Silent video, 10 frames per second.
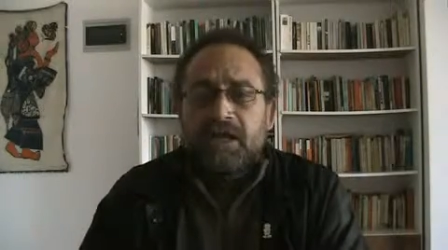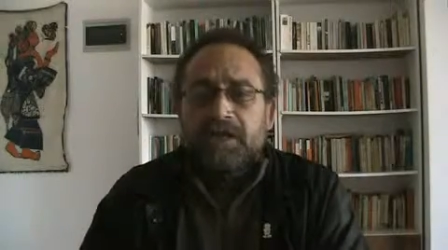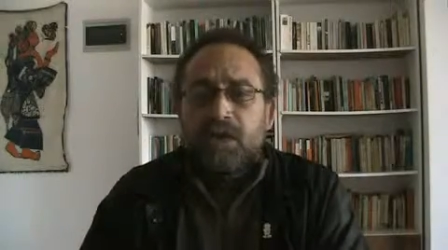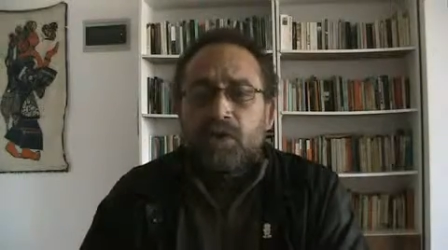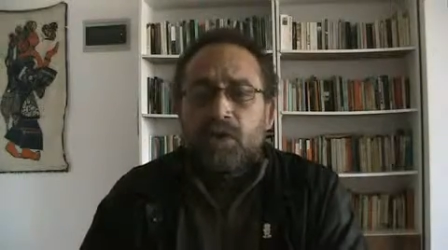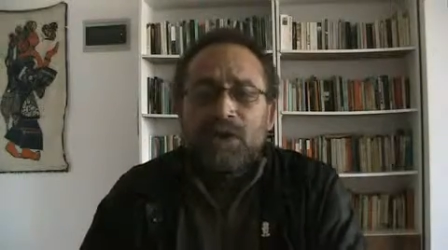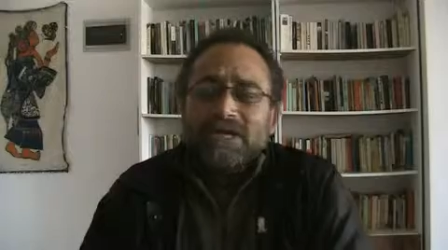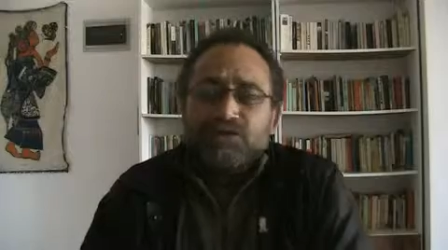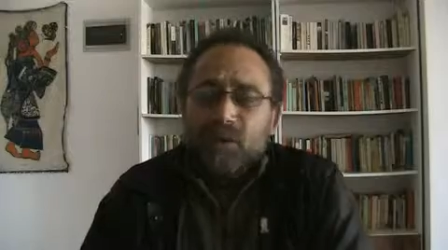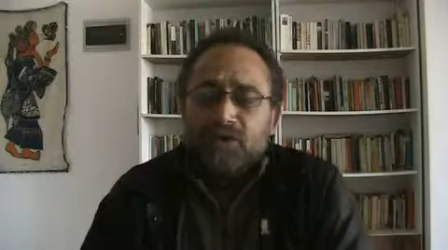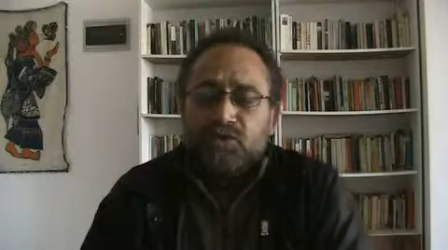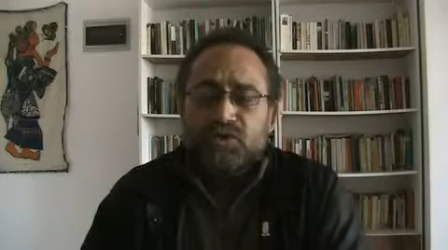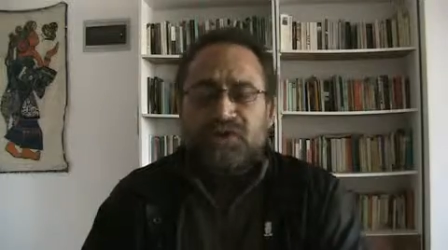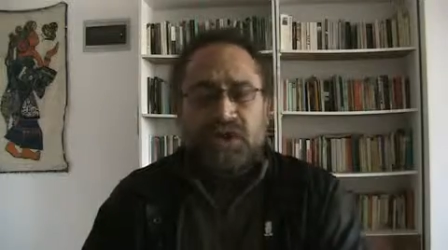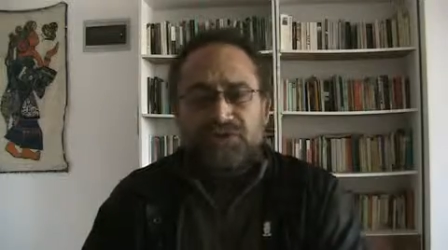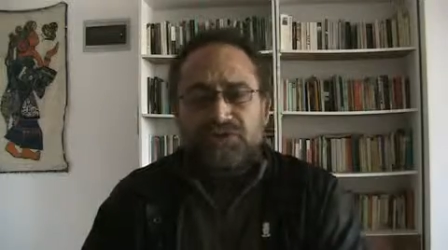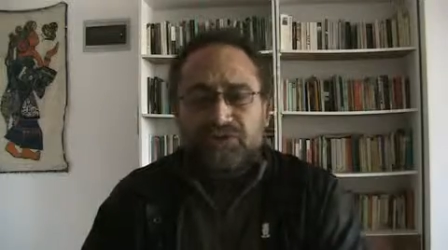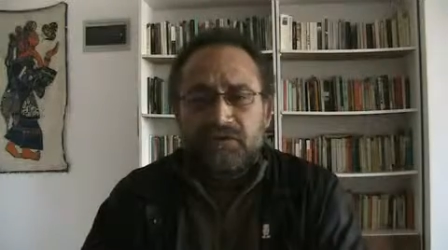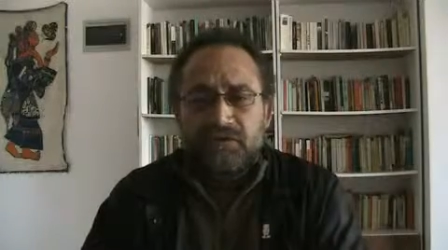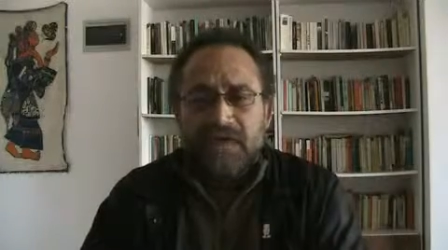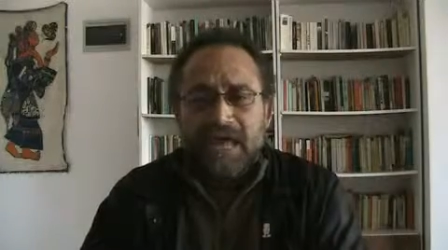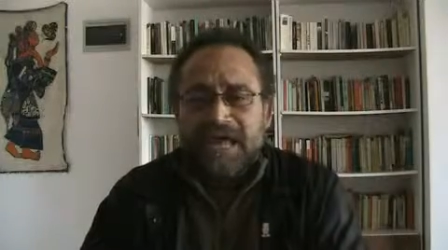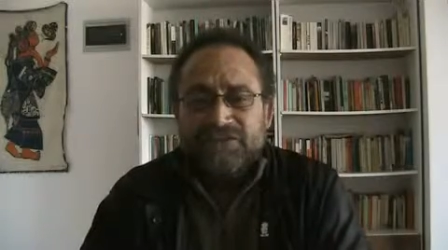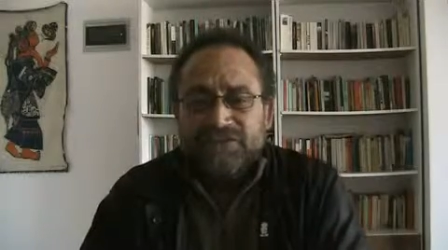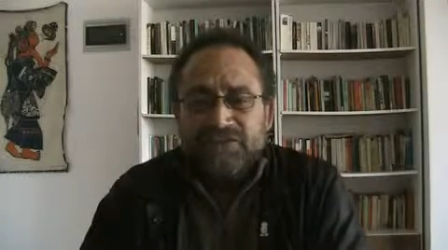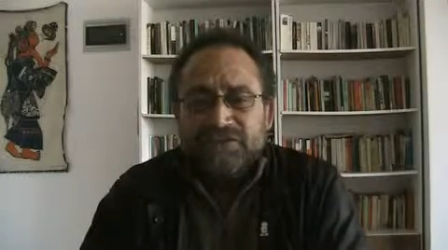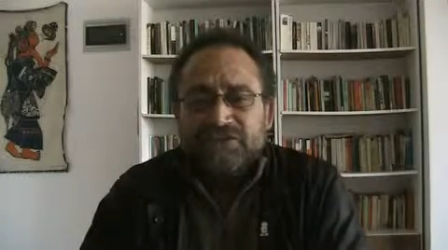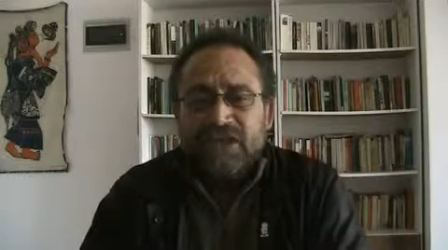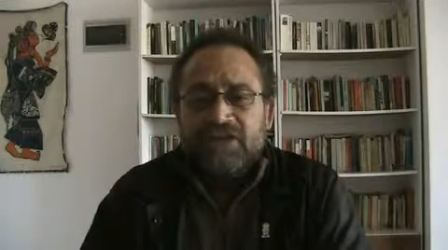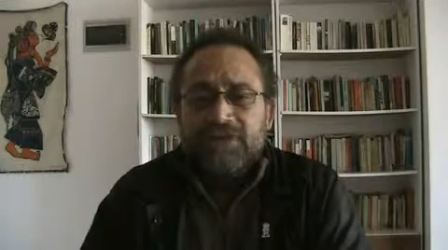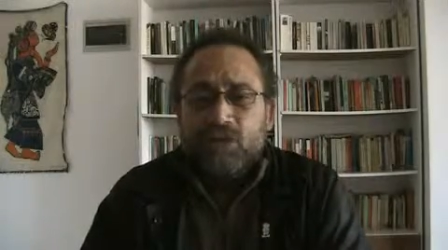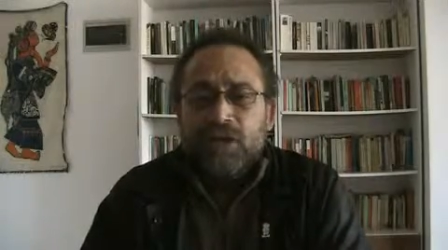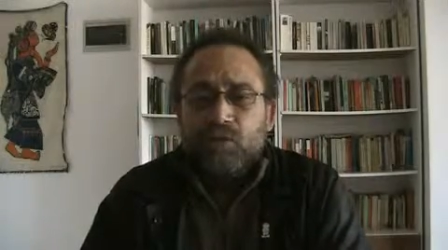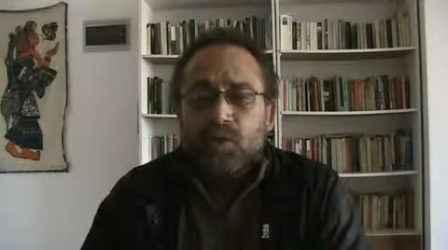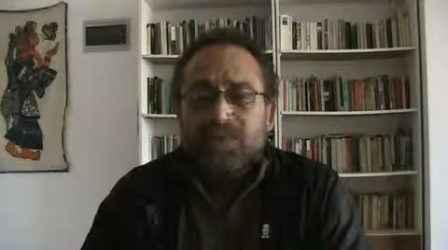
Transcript: Now, where is one to start and finish if one